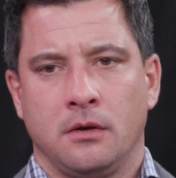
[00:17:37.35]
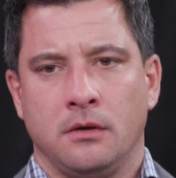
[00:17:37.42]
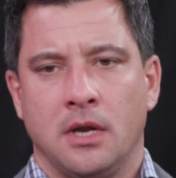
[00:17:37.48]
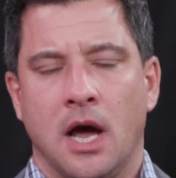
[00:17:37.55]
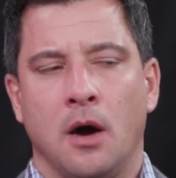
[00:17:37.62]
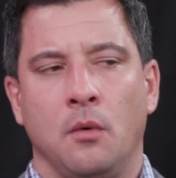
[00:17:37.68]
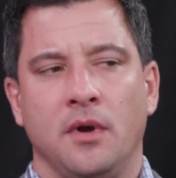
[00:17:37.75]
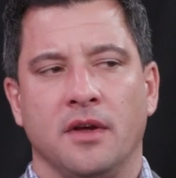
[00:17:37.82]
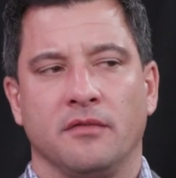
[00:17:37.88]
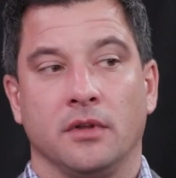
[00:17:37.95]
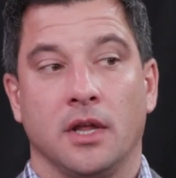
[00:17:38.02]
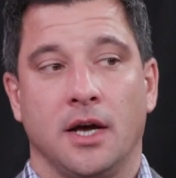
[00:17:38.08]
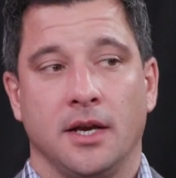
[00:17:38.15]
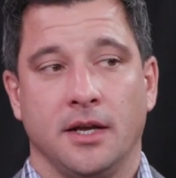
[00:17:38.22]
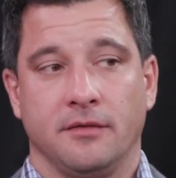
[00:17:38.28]
Now we have a
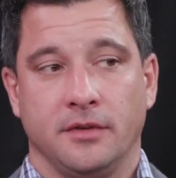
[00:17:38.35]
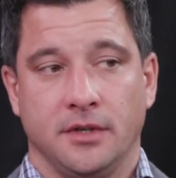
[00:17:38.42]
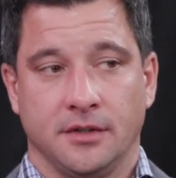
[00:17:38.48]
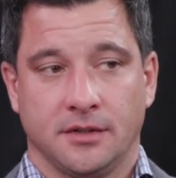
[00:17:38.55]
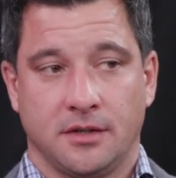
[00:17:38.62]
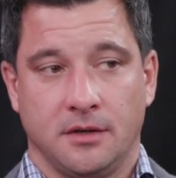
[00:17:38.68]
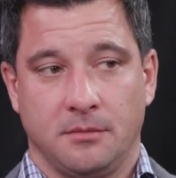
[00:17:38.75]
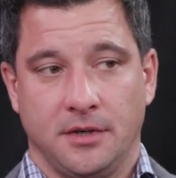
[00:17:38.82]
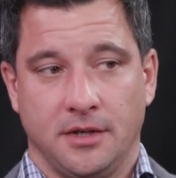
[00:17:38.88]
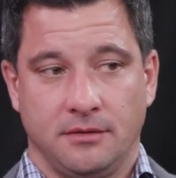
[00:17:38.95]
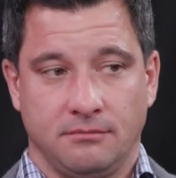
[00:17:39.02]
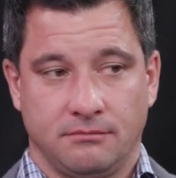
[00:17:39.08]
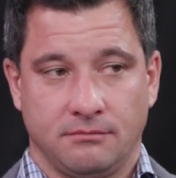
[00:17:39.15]
lot of evidence coming in,